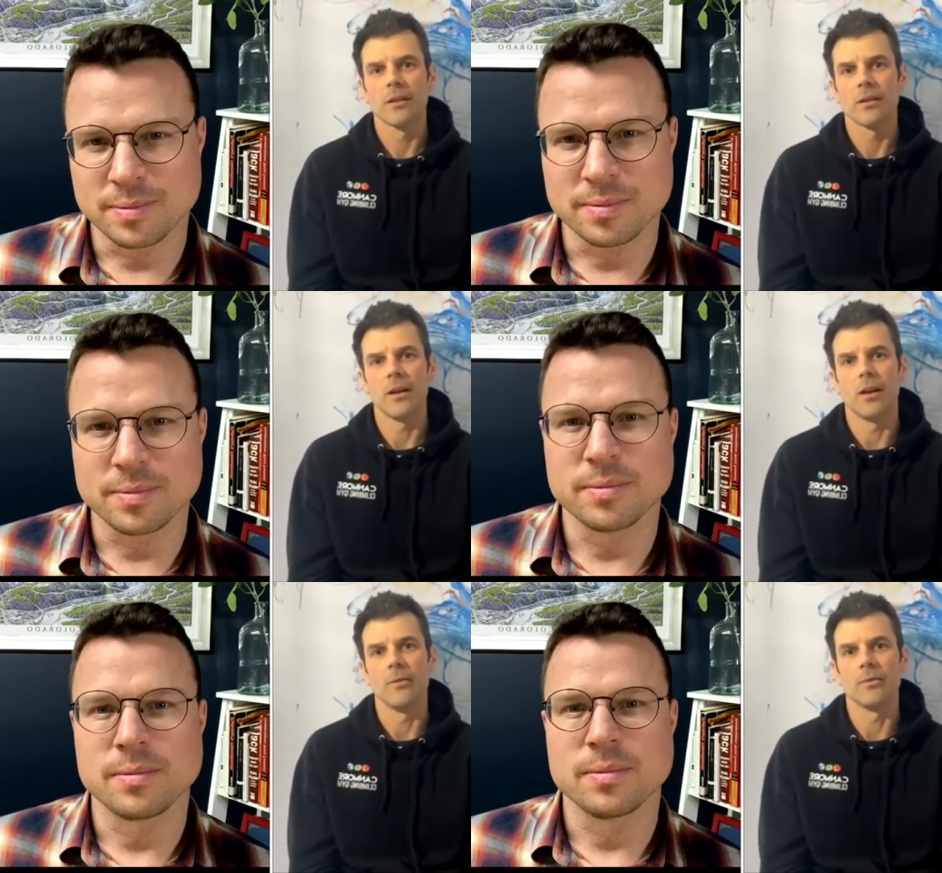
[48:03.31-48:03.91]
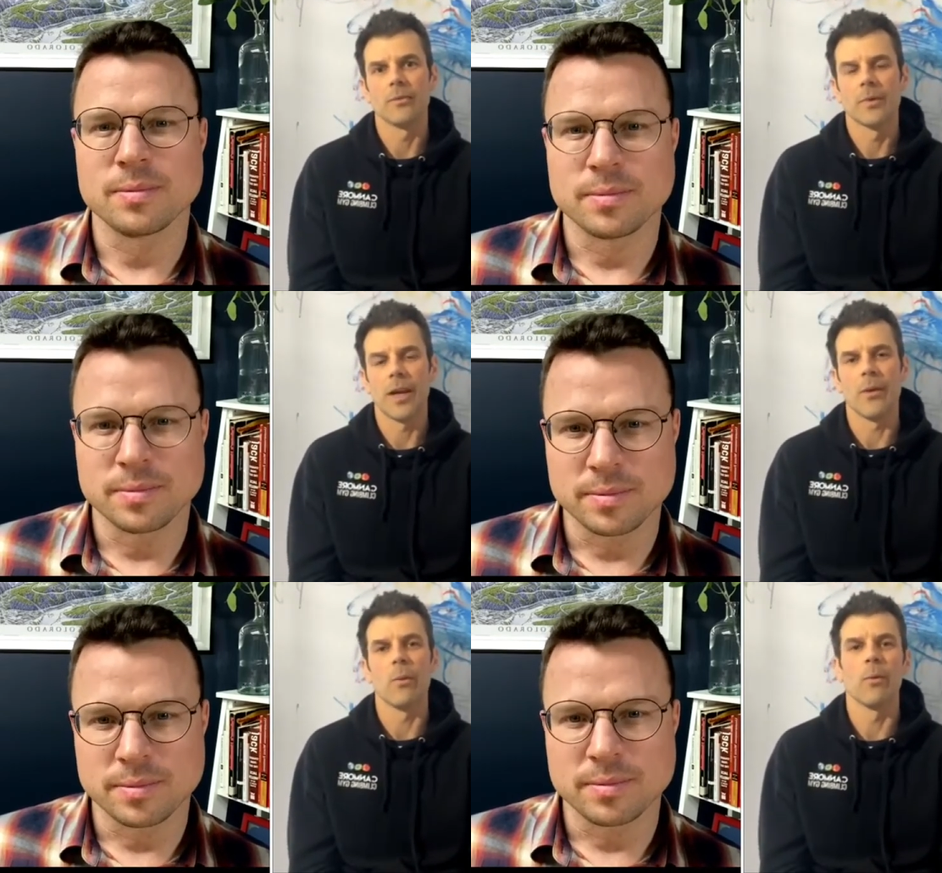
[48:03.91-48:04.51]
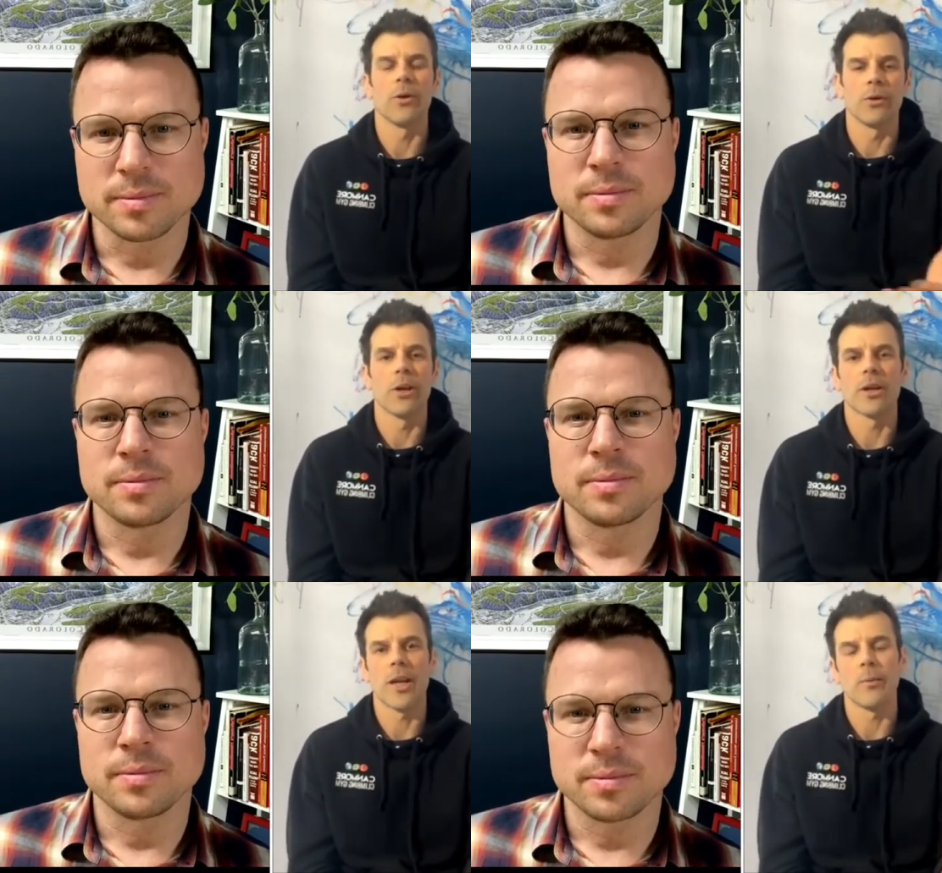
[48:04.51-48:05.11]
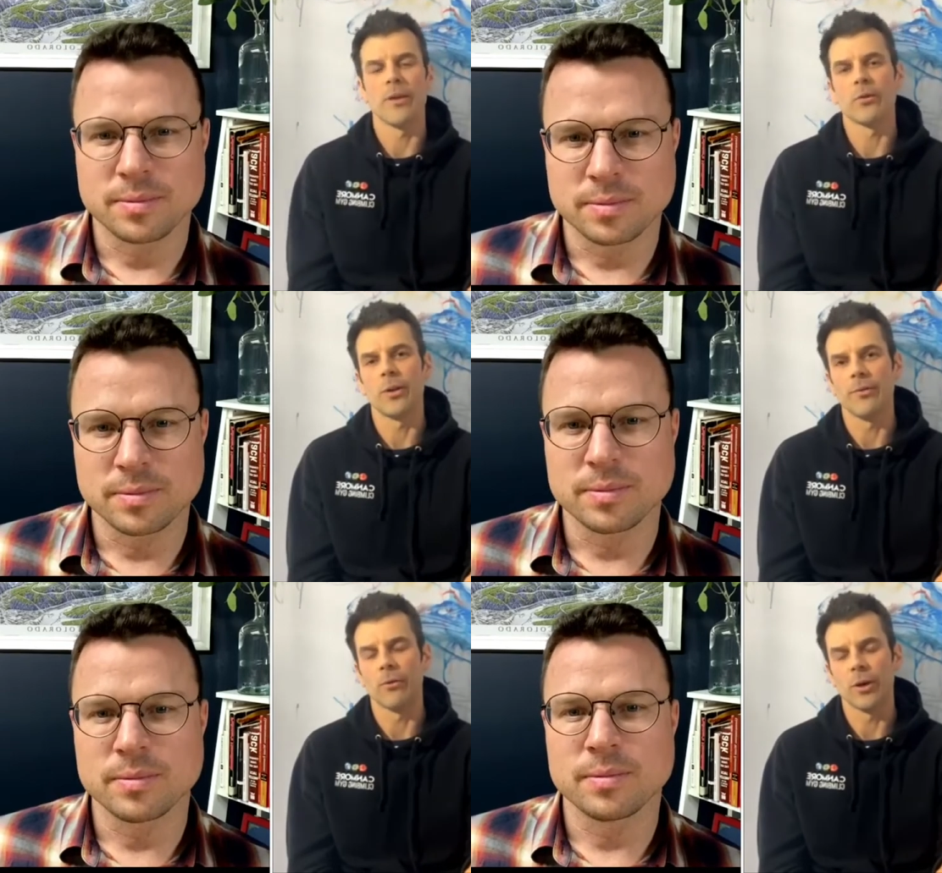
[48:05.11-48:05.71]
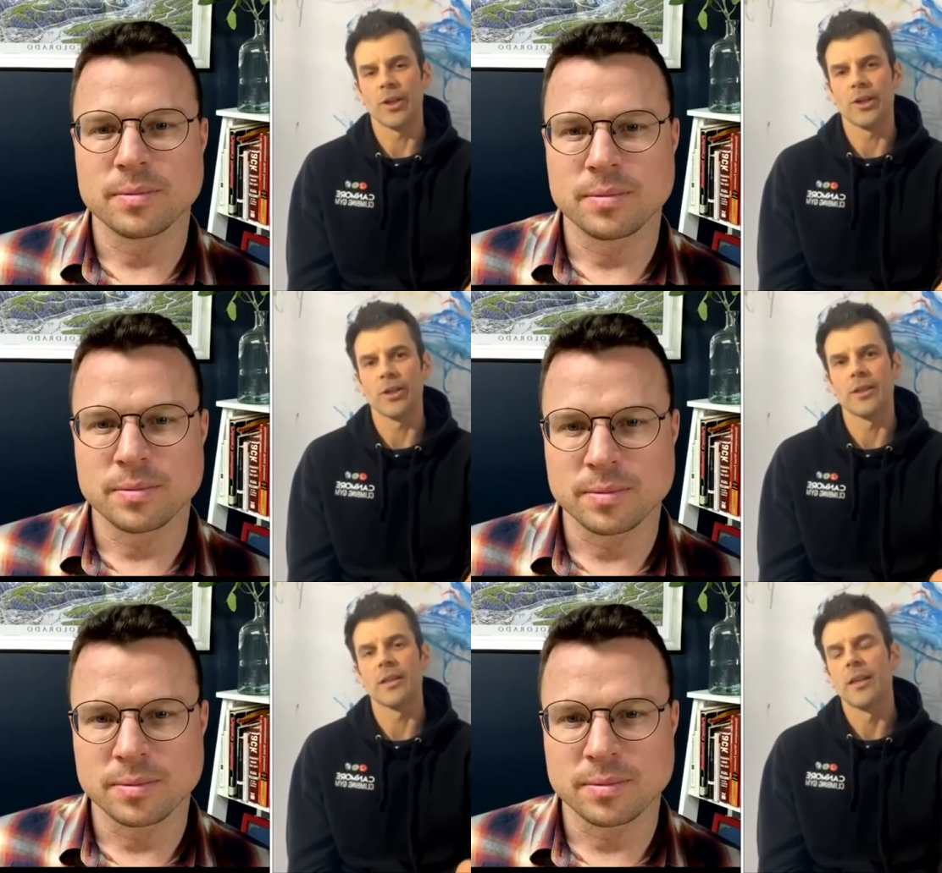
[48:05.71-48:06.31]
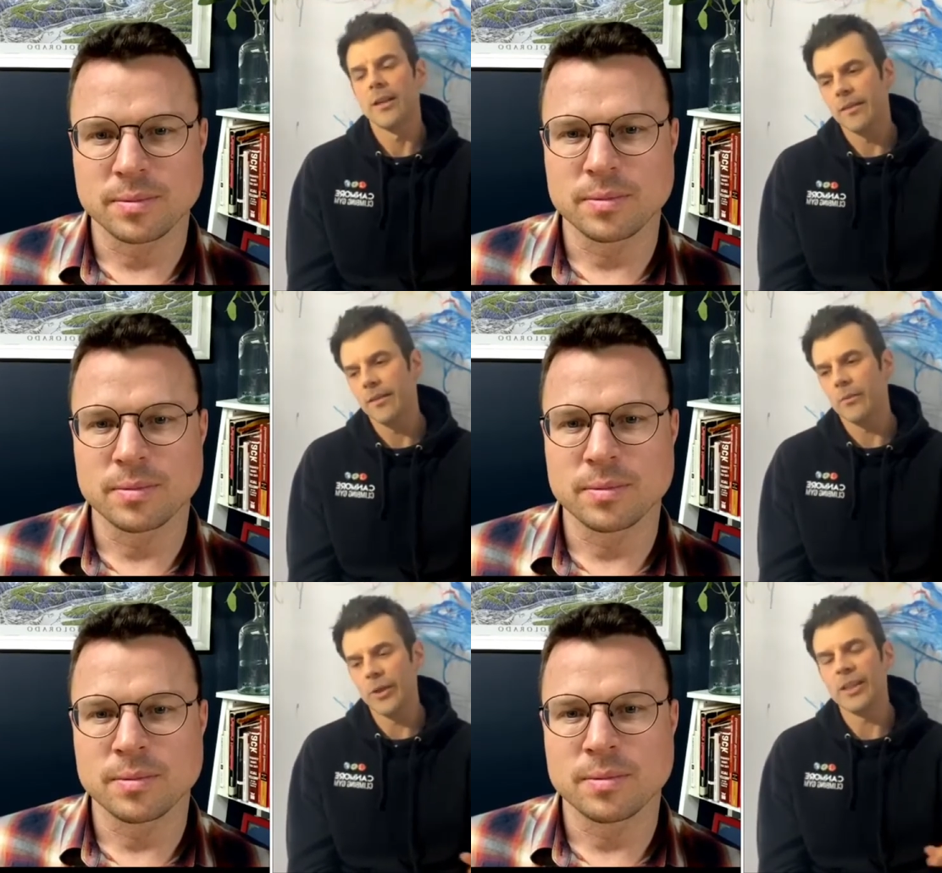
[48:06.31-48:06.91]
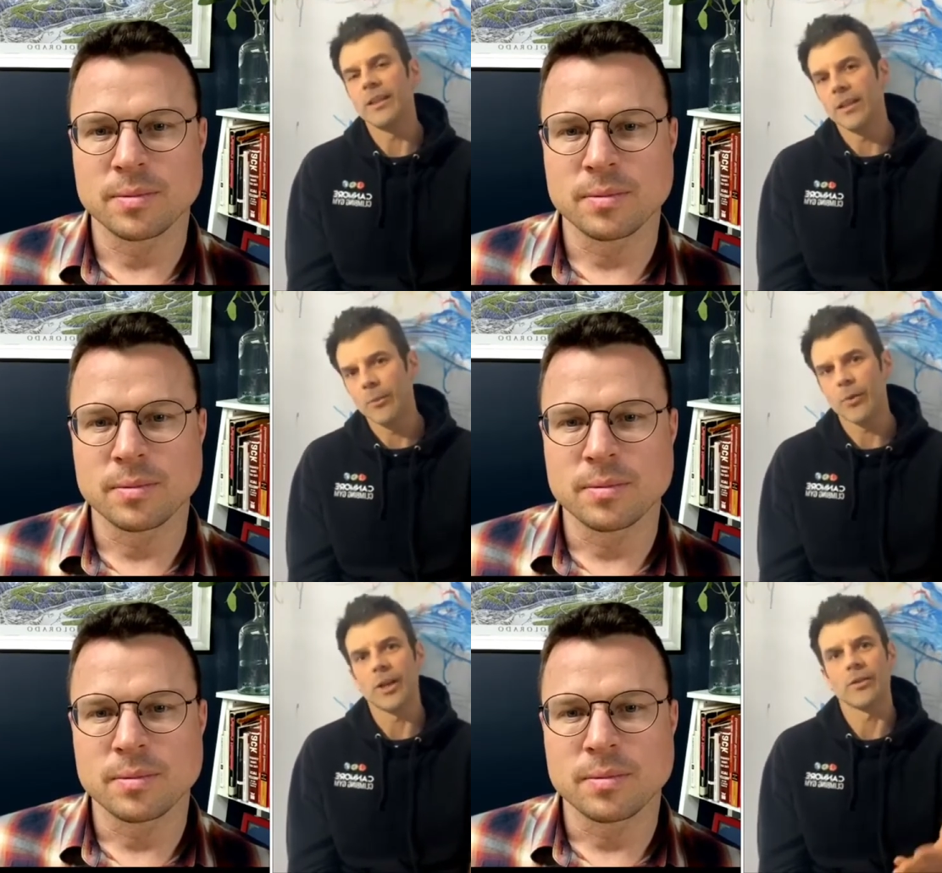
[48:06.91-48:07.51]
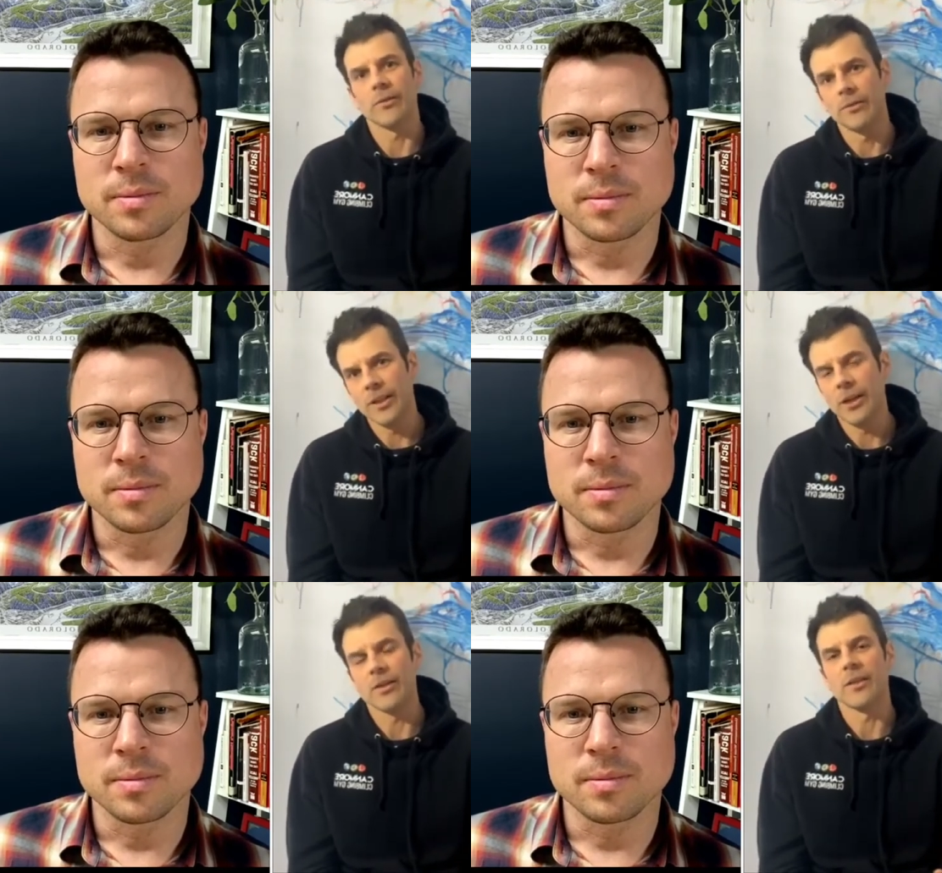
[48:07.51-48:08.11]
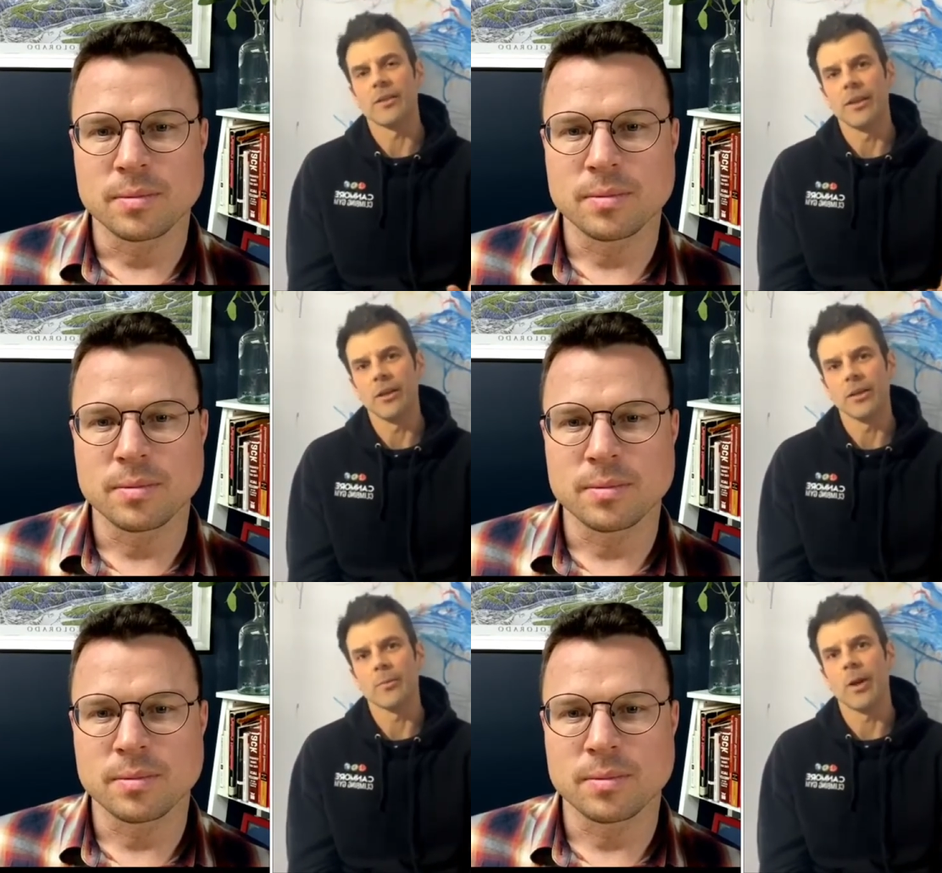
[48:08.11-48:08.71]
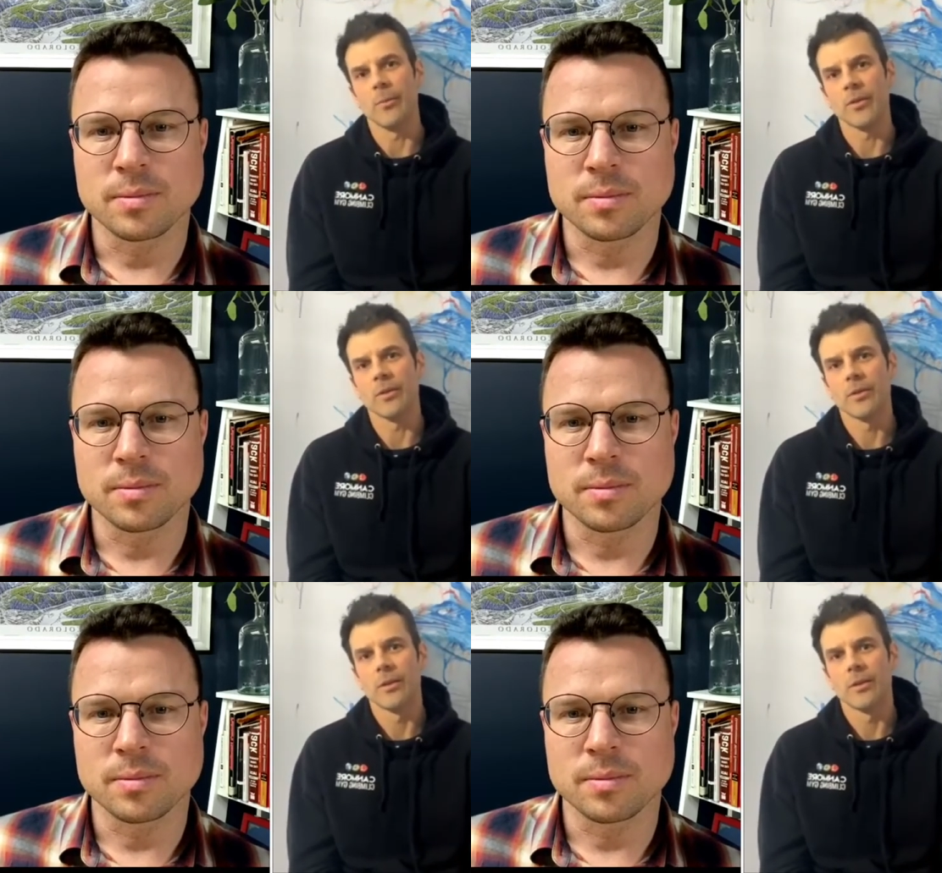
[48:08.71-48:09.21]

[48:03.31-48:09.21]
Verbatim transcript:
Speaker 1: Um, and then when we're doing our Chem Life 24 kitchens, we need the compressor for the air assisted airless pumps.